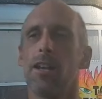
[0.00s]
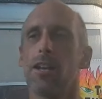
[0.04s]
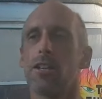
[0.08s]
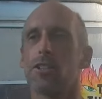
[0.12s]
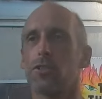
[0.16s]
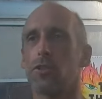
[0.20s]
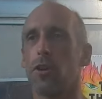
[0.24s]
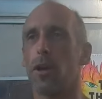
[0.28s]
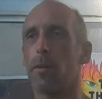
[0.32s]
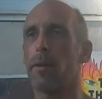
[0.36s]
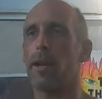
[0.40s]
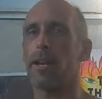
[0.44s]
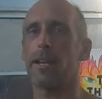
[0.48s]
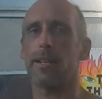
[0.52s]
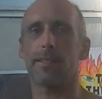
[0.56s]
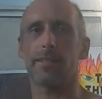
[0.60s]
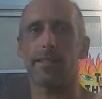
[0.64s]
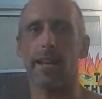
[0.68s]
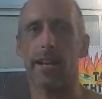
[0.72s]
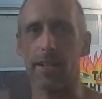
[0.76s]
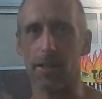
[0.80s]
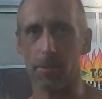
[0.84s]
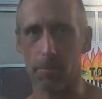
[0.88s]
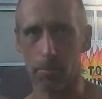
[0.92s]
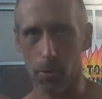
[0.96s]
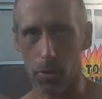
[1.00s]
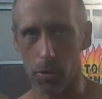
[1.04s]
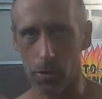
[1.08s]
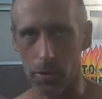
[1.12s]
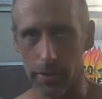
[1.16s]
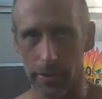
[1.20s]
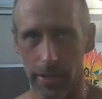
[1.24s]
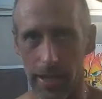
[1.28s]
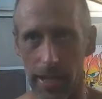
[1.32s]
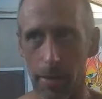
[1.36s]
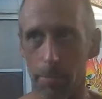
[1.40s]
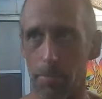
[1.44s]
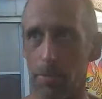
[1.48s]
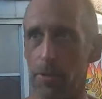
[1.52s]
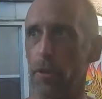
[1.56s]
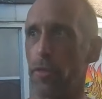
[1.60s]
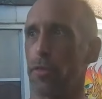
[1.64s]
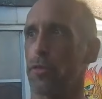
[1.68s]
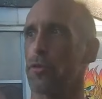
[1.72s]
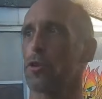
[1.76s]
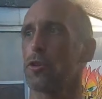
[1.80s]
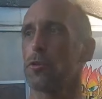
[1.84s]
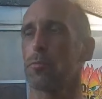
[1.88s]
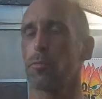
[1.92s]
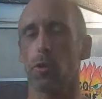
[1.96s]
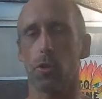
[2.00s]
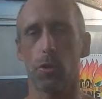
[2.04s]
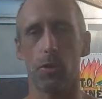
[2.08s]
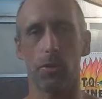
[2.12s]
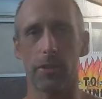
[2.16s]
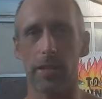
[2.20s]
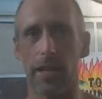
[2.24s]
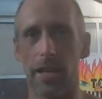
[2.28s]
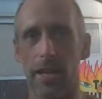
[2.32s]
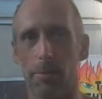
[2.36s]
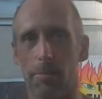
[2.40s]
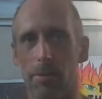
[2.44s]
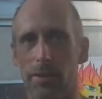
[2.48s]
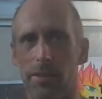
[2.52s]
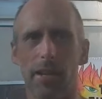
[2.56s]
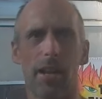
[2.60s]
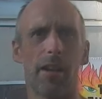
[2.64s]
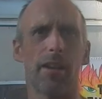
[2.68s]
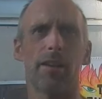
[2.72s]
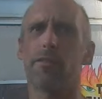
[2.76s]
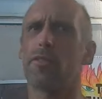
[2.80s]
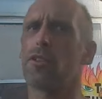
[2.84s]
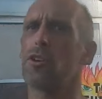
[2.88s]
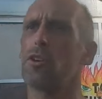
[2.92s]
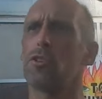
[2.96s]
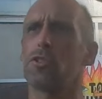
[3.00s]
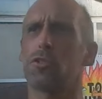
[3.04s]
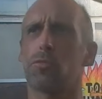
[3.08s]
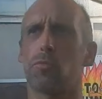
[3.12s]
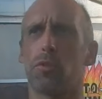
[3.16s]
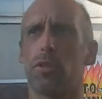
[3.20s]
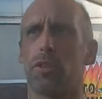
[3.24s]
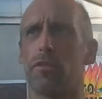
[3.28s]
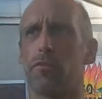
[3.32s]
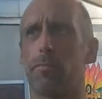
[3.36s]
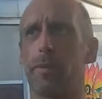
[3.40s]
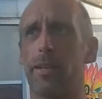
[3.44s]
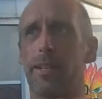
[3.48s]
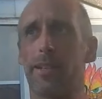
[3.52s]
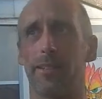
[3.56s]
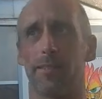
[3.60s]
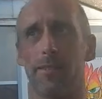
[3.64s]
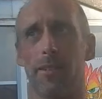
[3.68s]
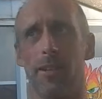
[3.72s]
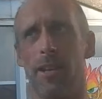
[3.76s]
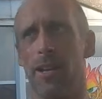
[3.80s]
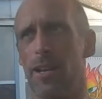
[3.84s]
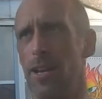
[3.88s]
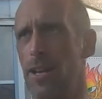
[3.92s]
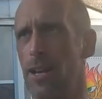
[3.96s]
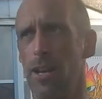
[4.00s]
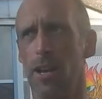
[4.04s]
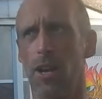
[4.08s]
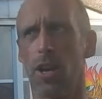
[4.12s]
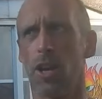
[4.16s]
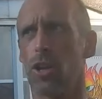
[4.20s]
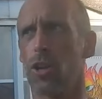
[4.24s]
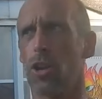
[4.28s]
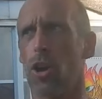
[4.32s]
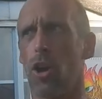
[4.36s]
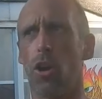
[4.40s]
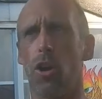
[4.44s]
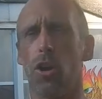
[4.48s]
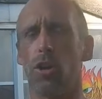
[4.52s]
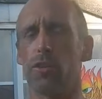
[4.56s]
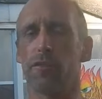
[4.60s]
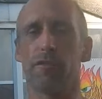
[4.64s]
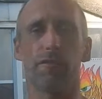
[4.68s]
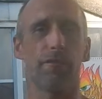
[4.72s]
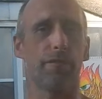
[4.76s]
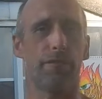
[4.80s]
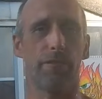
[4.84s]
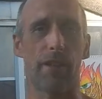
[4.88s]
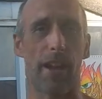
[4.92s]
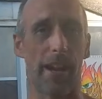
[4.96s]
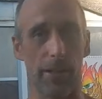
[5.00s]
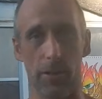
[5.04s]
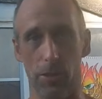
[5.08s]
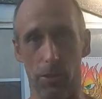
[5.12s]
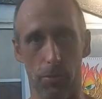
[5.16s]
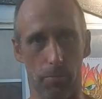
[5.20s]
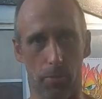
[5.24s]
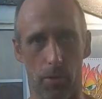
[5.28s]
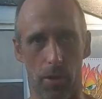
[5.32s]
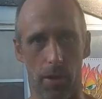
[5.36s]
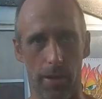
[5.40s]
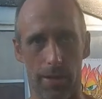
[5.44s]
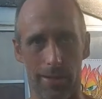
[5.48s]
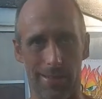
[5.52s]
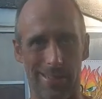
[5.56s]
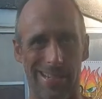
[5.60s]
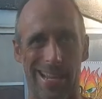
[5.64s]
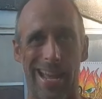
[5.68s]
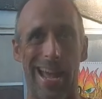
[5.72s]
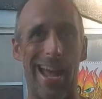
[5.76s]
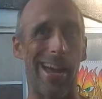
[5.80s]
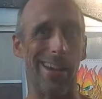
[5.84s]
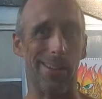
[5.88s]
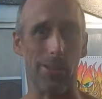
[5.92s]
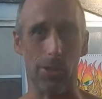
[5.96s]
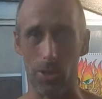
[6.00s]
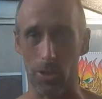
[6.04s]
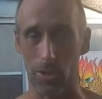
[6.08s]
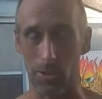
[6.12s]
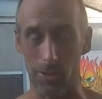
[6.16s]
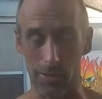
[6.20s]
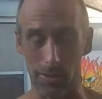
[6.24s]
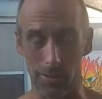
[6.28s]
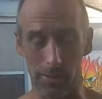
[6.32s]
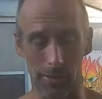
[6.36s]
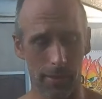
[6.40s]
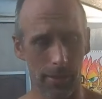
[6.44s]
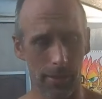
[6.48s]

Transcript: So I made a second prototype and a third prototype, and none of those would have been called final products at all.